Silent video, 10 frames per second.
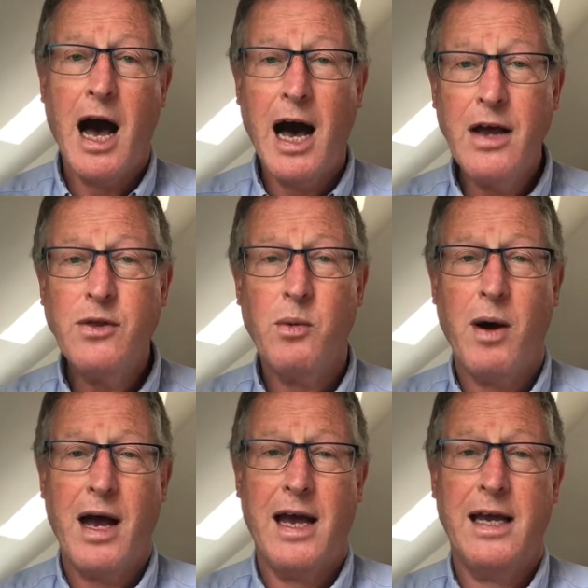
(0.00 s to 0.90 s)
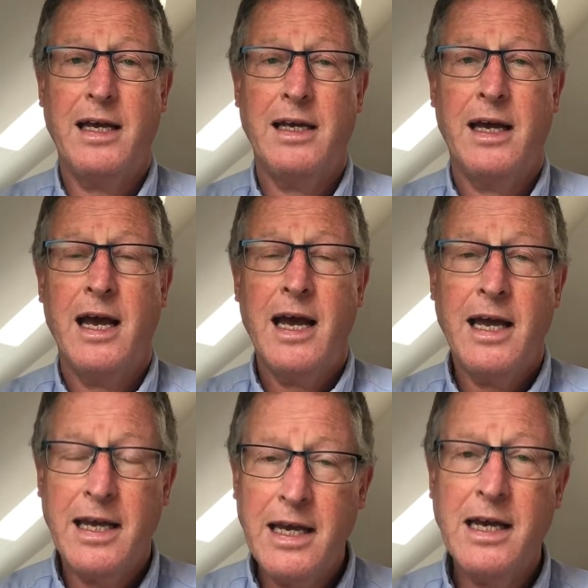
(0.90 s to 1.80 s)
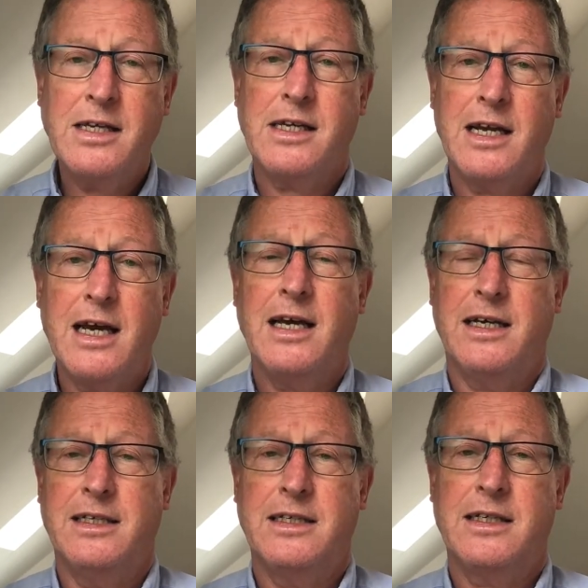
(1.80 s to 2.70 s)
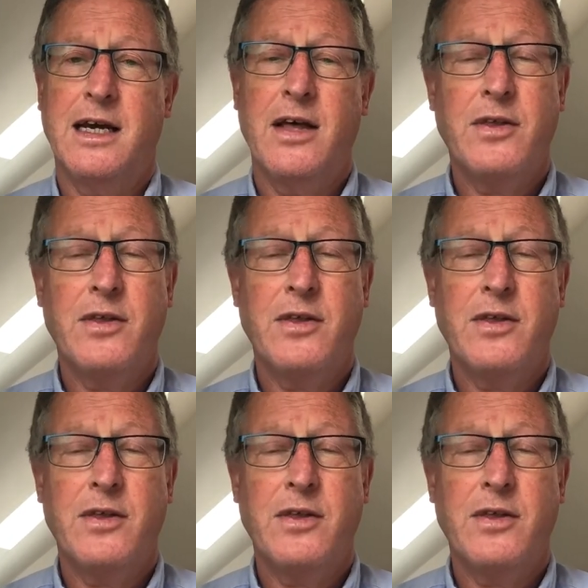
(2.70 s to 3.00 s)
Either way, he has learned